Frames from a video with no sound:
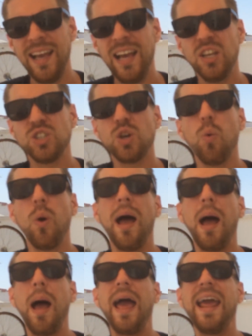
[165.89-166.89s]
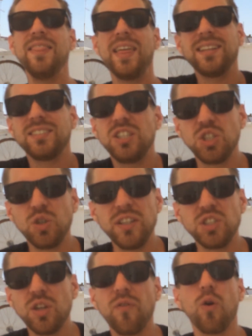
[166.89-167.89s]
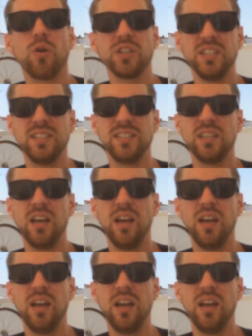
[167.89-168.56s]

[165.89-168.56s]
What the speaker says: So in that situation, of course, it's